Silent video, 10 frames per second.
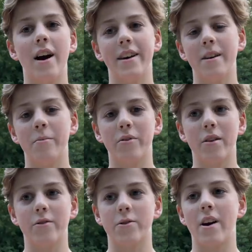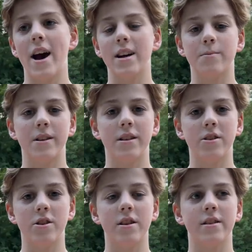I didn't believe it, so I asked my
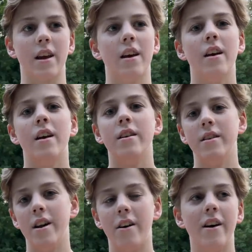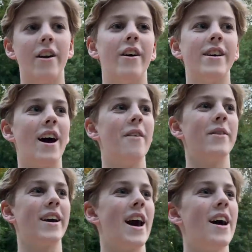teacher. He's like, no. No, he, I'm
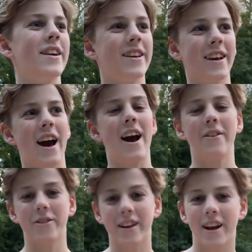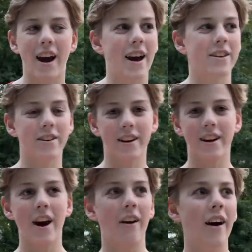like, how do you, how do you get, how do you get
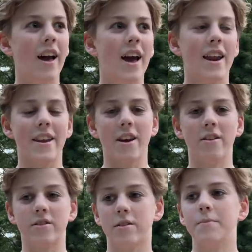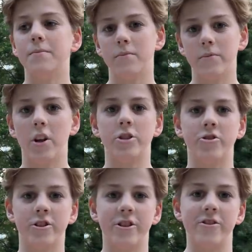it out? And he goes,
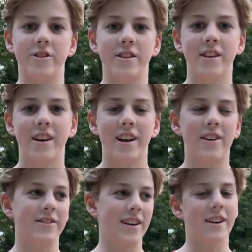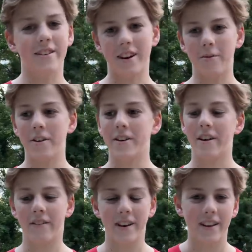laundry detergent. I was like, okay, well, I don't
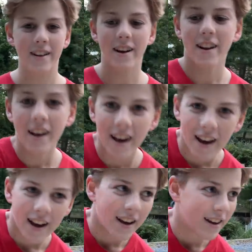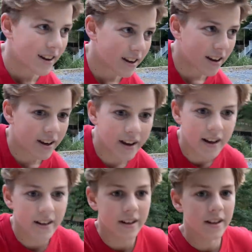have any of that. Well, you know, we have some of that
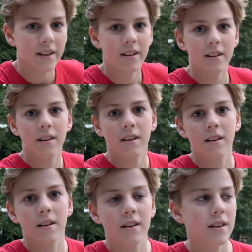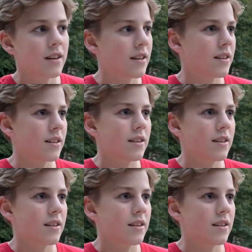grandma's stuff that um,